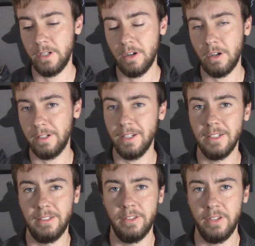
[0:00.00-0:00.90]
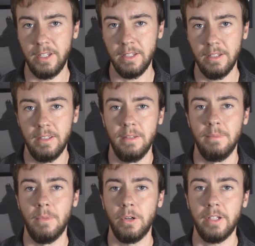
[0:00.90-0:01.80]
the dog does the thing,
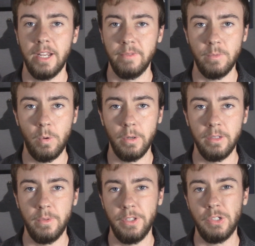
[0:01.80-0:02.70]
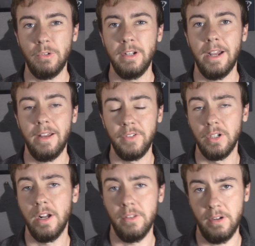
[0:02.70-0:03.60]
mark and reward with a treat out of
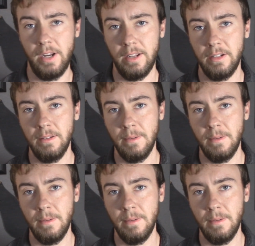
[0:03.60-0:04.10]
your other hand.